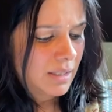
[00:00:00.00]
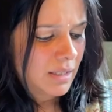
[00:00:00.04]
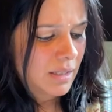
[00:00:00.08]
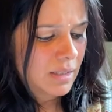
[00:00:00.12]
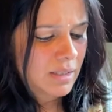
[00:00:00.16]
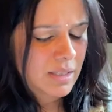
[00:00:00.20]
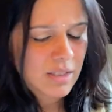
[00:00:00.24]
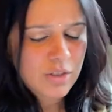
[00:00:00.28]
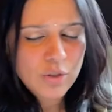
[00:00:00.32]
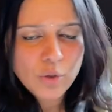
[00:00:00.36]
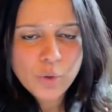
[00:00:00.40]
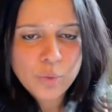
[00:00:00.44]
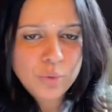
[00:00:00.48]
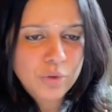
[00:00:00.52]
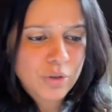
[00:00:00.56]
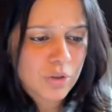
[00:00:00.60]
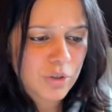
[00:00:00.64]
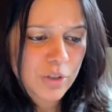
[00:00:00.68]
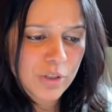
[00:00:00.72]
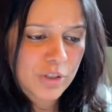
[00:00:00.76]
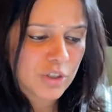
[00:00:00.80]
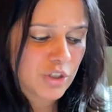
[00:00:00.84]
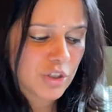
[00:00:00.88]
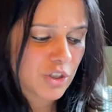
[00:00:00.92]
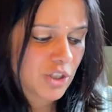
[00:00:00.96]
It's no
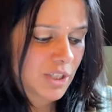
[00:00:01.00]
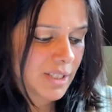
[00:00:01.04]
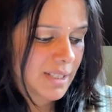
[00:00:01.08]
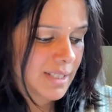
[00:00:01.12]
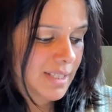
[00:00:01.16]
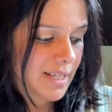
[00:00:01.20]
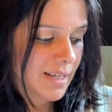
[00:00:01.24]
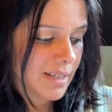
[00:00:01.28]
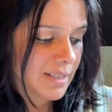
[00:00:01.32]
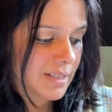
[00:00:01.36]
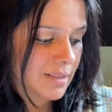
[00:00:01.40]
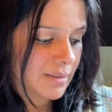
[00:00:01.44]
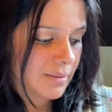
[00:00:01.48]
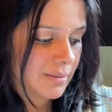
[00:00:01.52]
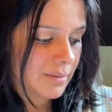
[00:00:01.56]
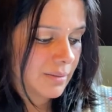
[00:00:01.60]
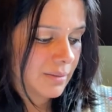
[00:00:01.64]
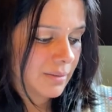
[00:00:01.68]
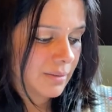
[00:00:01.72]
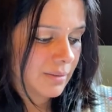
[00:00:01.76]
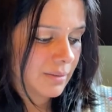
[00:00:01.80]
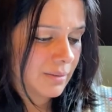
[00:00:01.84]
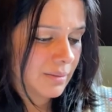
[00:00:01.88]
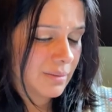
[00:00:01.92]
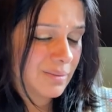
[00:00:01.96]
good, she said.
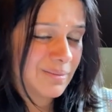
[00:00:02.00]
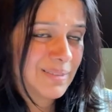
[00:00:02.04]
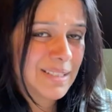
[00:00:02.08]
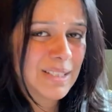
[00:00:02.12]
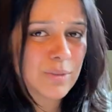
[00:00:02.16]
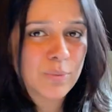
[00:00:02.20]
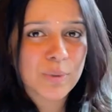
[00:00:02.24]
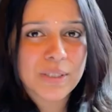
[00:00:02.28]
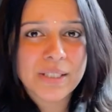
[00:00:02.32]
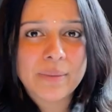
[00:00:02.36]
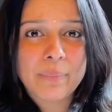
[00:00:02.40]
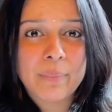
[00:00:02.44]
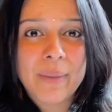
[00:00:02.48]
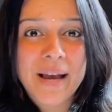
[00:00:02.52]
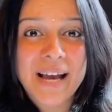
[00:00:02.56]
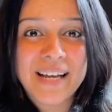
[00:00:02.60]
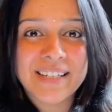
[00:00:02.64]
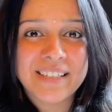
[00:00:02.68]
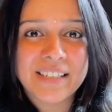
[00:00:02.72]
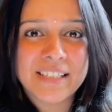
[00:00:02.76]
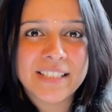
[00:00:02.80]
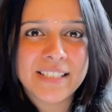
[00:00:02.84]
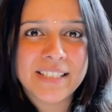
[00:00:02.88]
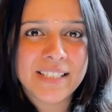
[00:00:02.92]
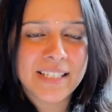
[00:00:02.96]
This was a
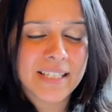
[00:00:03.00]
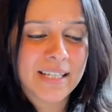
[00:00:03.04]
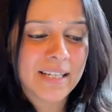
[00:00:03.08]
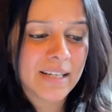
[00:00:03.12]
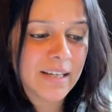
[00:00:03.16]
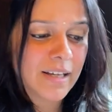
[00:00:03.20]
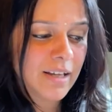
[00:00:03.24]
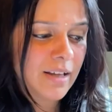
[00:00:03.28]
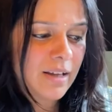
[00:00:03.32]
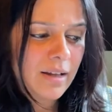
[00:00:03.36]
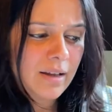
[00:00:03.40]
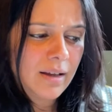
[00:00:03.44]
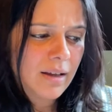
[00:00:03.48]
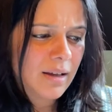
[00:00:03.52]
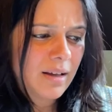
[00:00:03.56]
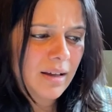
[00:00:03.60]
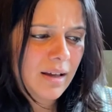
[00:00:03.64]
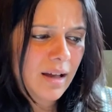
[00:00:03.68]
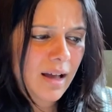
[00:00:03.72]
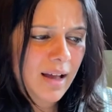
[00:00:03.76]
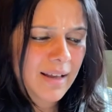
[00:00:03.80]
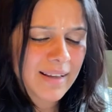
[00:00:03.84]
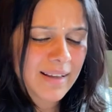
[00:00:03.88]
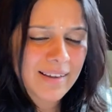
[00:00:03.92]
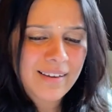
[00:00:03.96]
bad idea.
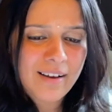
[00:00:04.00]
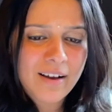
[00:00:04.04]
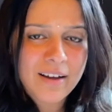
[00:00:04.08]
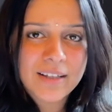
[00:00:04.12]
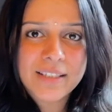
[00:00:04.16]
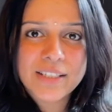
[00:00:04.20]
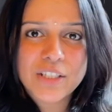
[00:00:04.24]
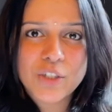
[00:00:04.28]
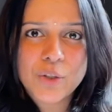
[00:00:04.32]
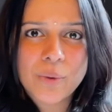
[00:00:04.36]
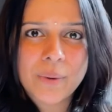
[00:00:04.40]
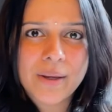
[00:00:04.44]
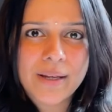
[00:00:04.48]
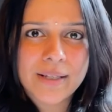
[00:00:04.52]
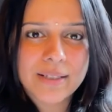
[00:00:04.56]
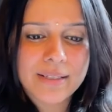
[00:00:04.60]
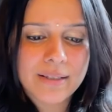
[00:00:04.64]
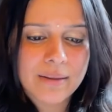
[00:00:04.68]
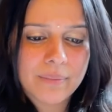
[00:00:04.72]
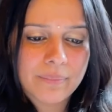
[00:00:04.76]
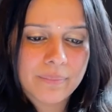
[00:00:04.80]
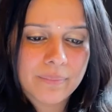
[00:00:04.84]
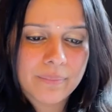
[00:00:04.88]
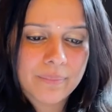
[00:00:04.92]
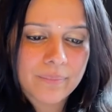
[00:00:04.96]
I can't do
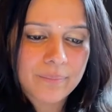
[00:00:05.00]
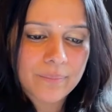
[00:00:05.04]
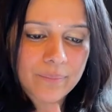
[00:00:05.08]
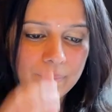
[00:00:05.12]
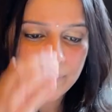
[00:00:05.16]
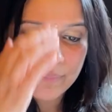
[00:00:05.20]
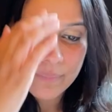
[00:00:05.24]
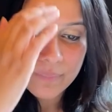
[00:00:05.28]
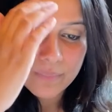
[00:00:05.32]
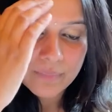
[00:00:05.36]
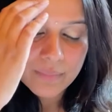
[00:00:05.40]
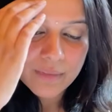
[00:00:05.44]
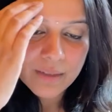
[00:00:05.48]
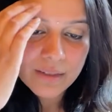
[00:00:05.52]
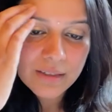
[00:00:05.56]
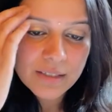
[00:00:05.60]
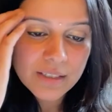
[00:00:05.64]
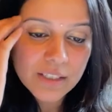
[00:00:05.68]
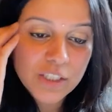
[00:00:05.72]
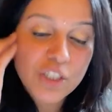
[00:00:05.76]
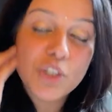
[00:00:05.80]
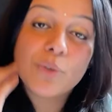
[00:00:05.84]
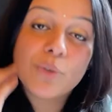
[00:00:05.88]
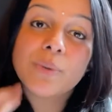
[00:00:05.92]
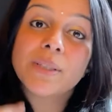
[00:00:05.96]
it.
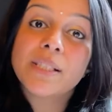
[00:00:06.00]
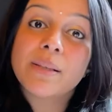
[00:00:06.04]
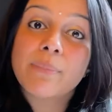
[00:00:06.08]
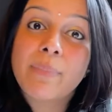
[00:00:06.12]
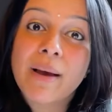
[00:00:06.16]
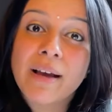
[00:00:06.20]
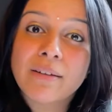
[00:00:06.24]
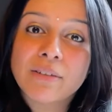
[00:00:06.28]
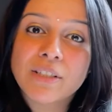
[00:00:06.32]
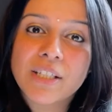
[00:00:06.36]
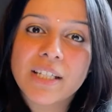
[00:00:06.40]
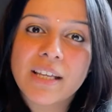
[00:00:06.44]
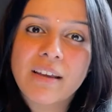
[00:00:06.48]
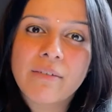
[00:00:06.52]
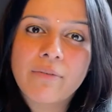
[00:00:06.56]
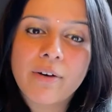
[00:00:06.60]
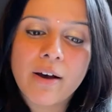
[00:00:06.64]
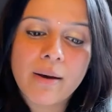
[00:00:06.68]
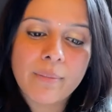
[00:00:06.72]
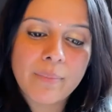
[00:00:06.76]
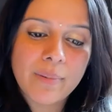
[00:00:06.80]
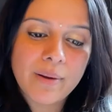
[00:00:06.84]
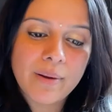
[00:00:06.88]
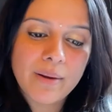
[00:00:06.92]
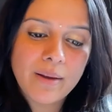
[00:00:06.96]
She was about to give
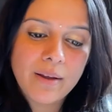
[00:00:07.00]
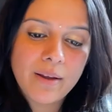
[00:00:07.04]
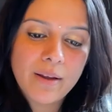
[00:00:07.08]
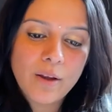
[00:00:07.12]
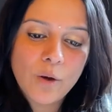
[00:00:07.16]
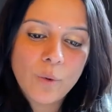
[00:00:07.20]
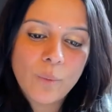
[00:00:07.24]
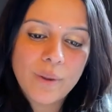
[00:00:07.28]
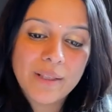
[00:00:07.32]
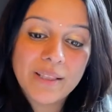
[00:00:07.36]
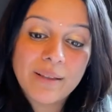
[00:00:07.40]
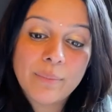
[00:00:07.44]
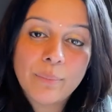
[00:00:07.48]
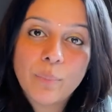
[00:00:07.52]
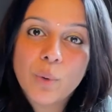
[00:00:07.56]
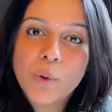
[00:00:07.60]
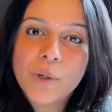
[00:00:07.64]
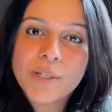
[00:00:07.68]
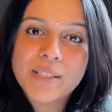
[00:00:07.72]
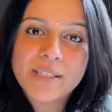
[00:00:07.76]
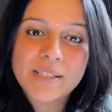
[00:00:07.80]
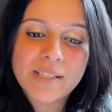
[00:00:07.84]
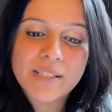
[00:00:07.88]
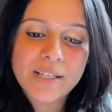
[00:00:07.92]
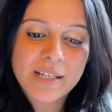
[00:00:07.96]
up when the
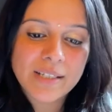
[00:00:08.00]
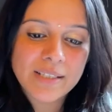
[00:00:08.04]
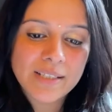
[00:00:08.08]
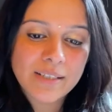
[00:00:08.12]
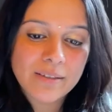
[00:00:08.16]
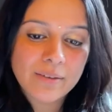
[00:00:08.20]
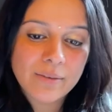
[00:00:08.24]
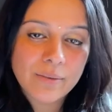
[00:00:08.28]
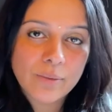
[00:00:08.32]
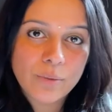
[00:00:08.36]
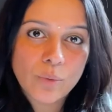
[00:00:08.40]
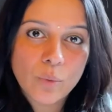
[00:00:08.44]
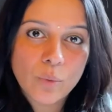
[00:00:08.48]
boy said,